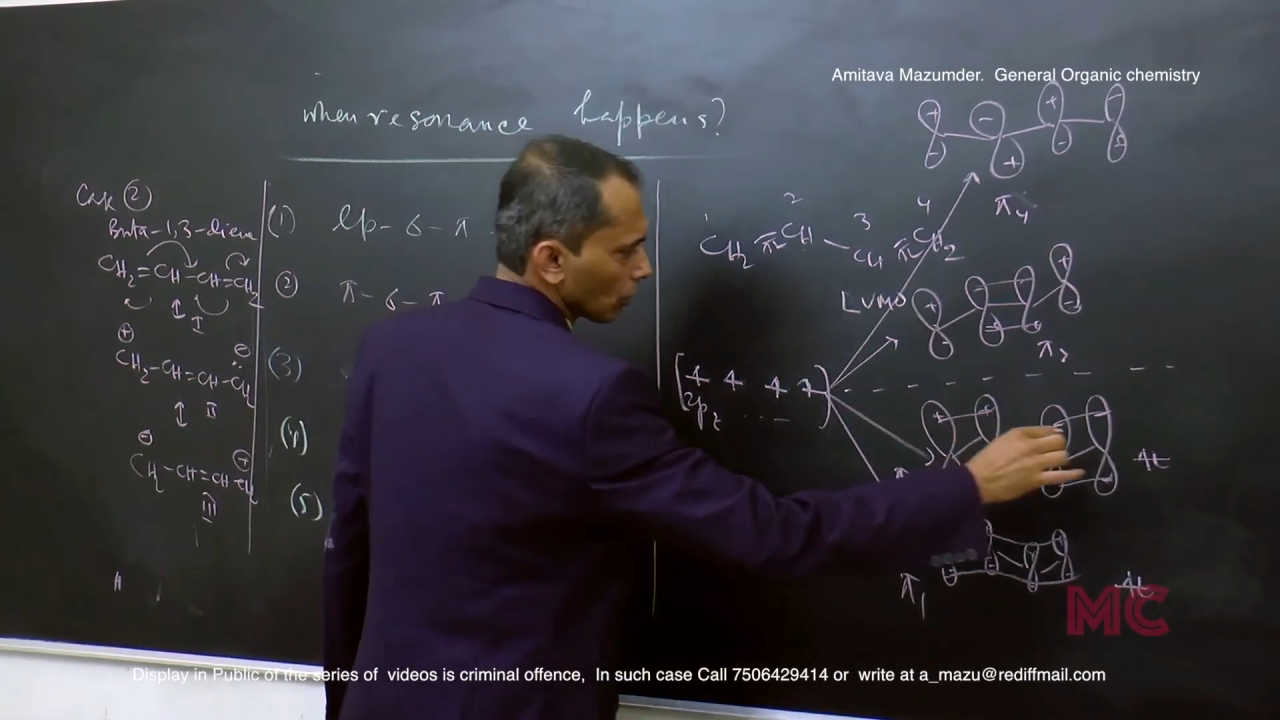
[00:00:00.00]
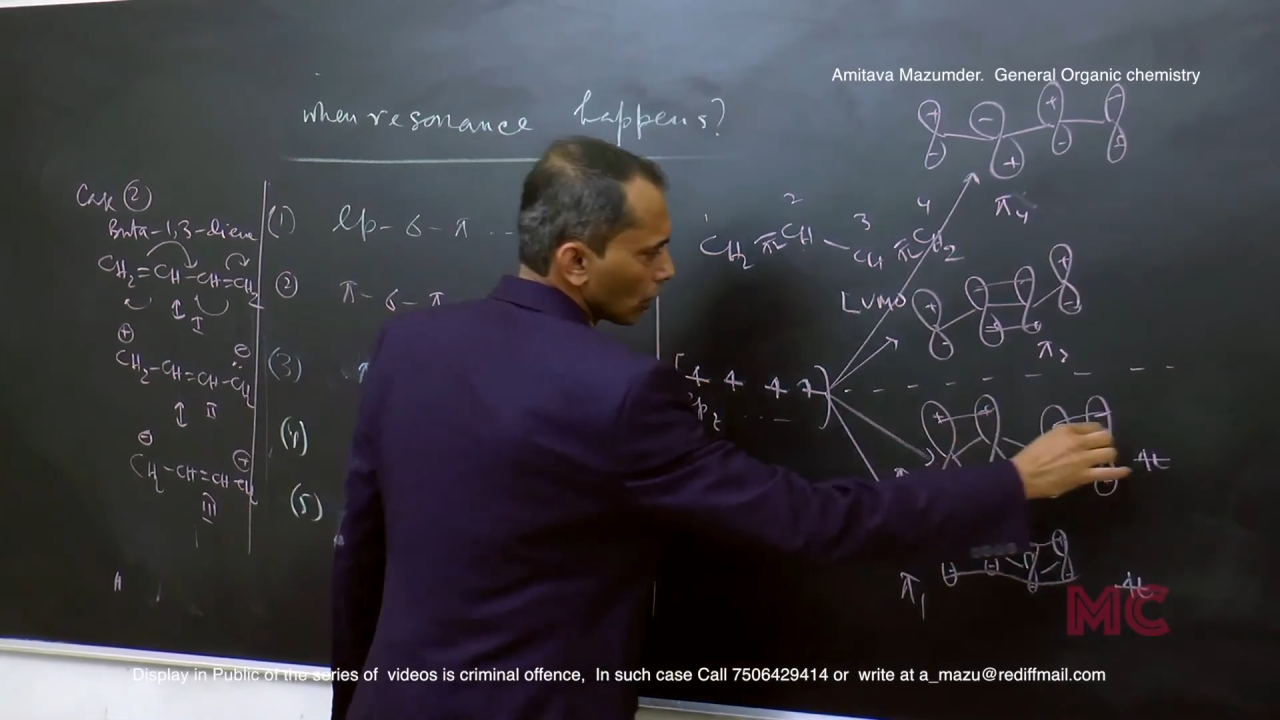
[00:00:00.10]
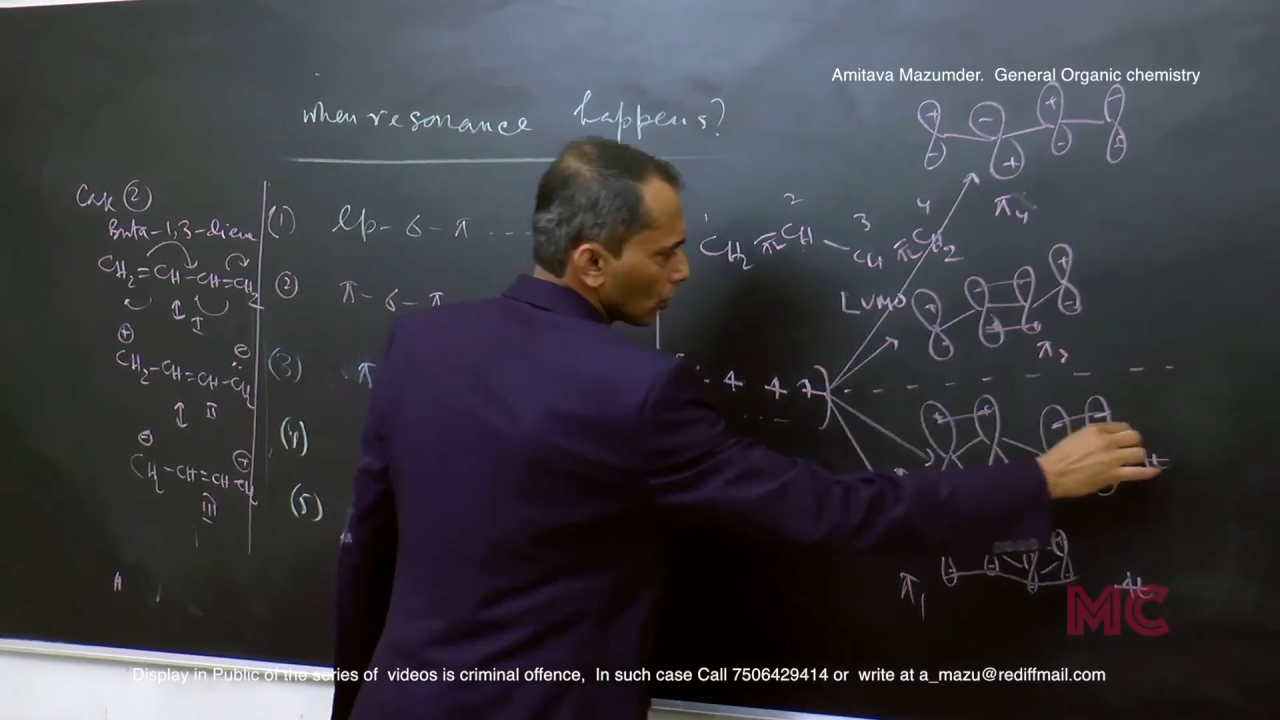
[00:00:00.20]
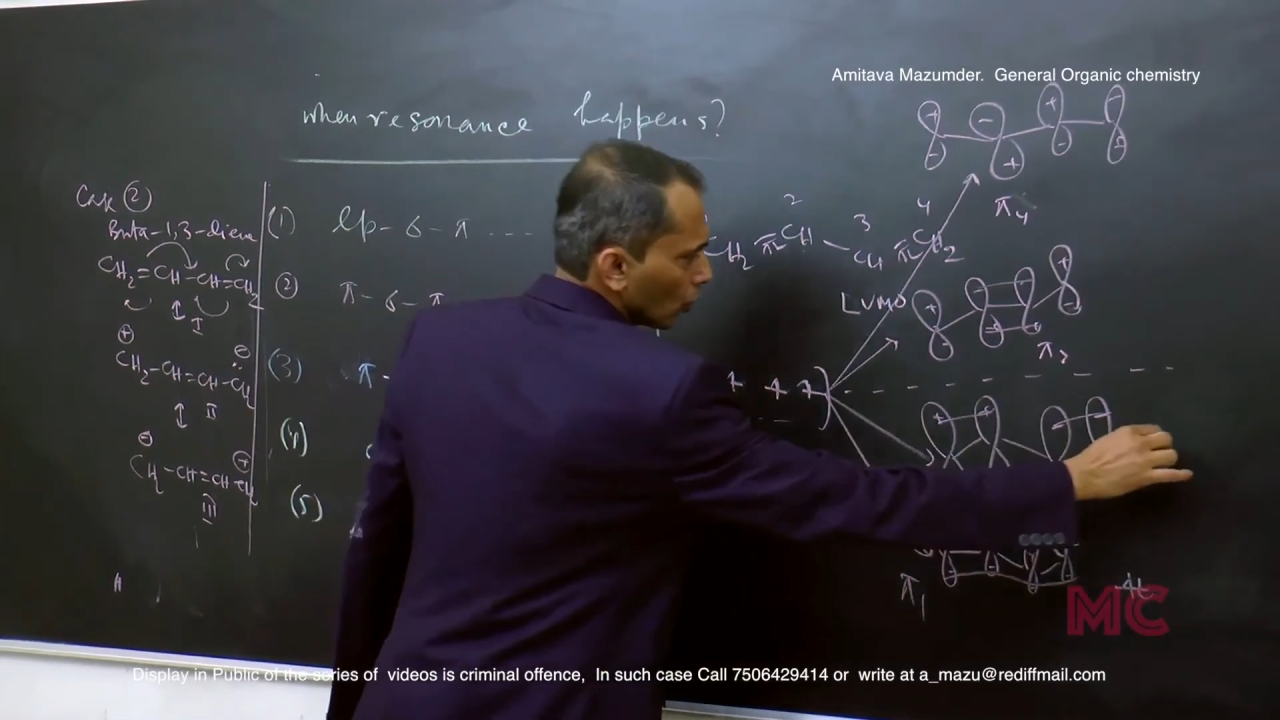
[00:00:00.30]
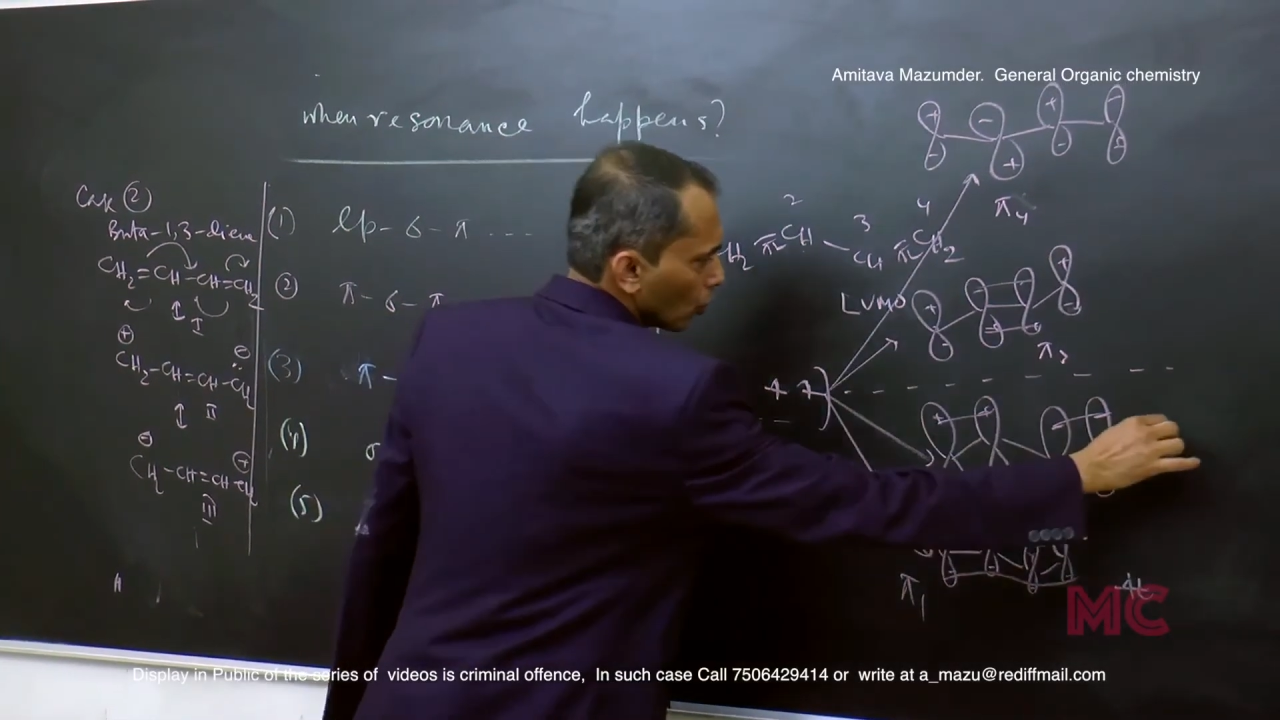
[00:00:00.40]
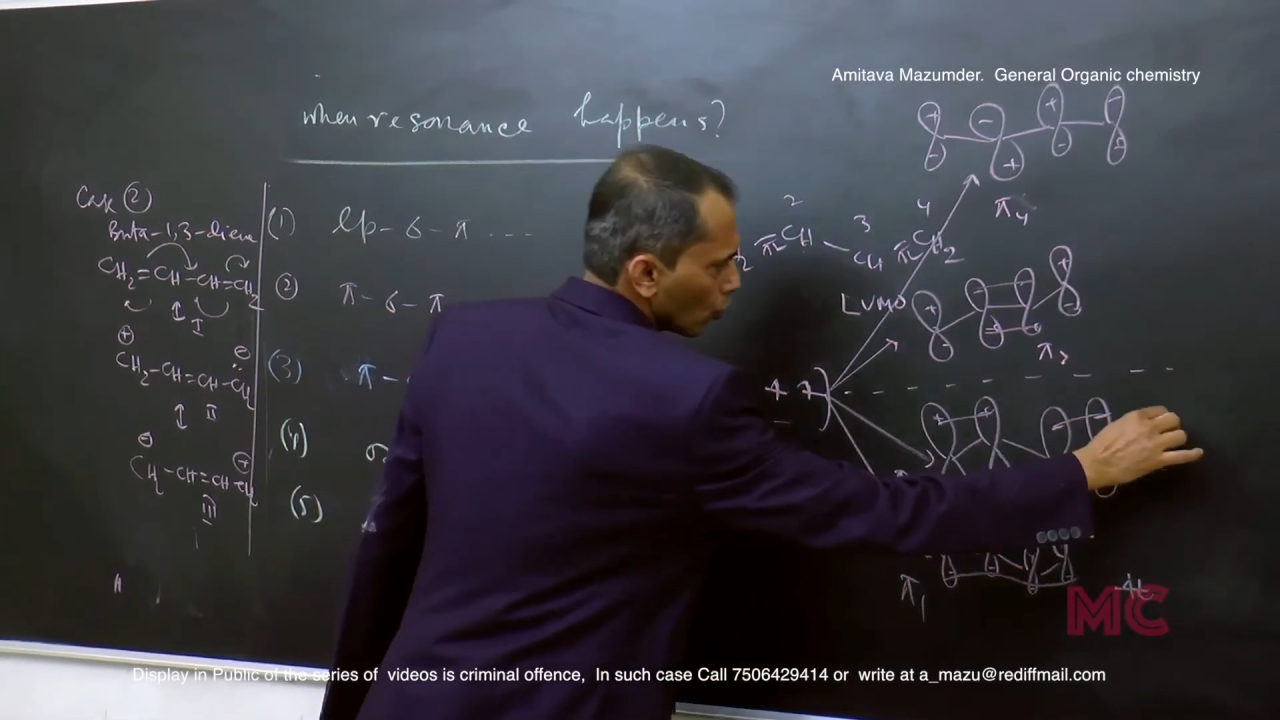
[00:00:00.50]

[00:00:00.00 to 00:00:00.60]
called